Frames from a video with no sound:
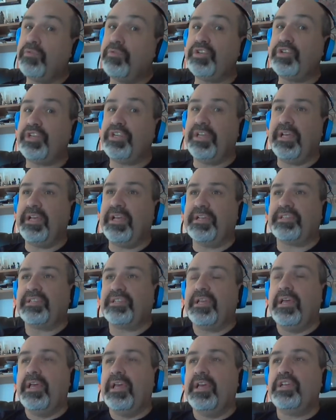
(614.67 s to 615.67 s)
she is.
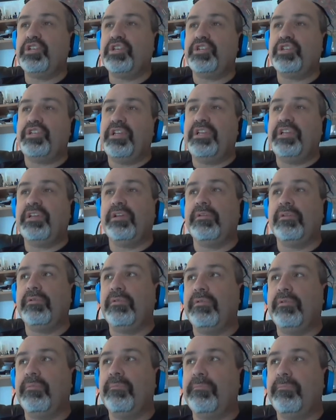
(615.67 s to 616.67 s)
She
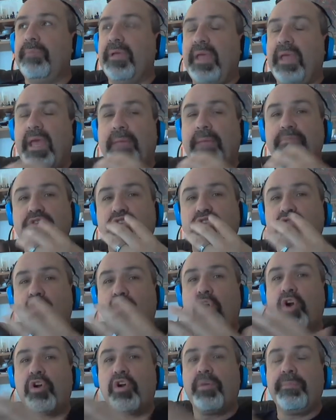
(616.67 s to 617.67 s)
became
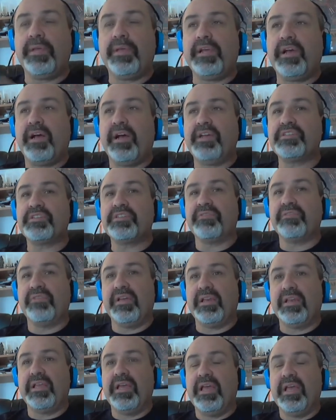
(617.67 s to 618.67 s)
stronger because of
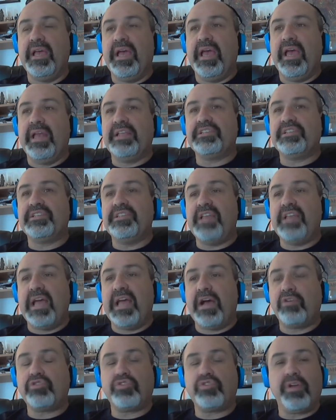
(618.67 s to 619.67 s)
it and is
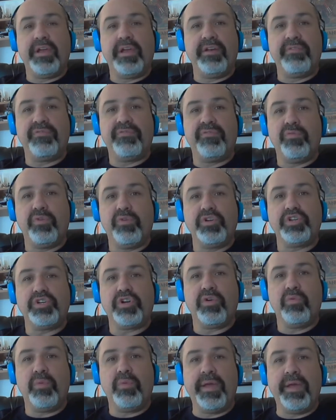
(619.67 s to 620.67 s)
now trying to forge
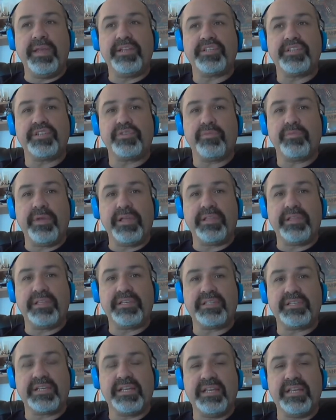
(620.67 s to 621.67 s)
her way to strength
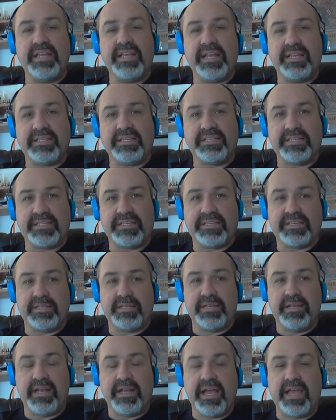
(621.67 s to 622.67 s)
as a kineticist
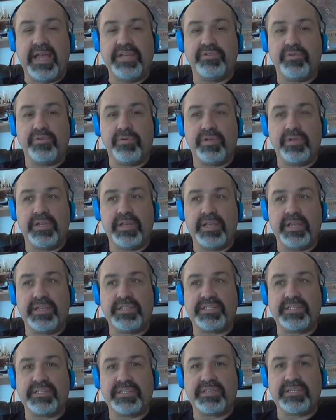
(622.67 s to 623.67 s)
and
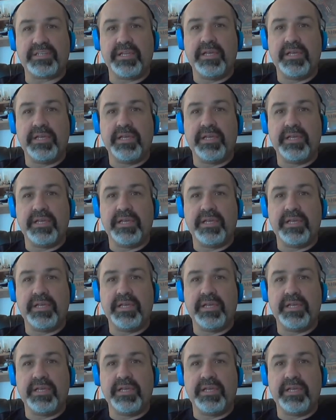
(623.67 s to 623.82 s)
hydrokineticist.